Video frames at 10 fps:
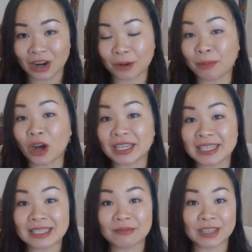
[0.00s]
Our
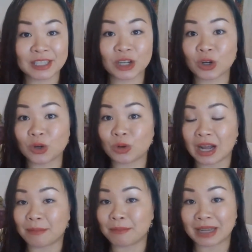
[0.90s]
body's physical
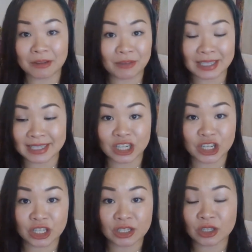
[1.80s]

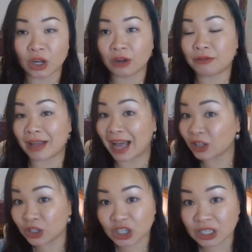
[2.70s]
manifestations of
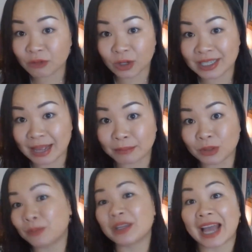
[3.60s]
allergies, for
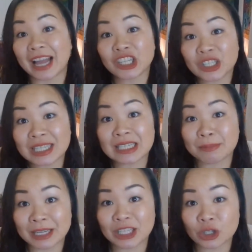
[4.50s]
example, actually
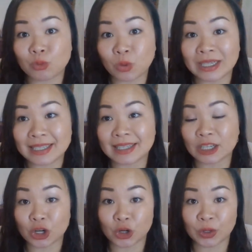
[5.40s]
speak to what is
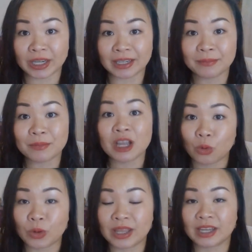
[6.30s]
occurring
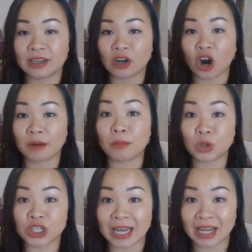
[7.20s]
within our
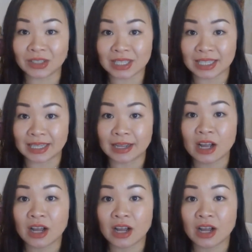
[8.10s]
emotionality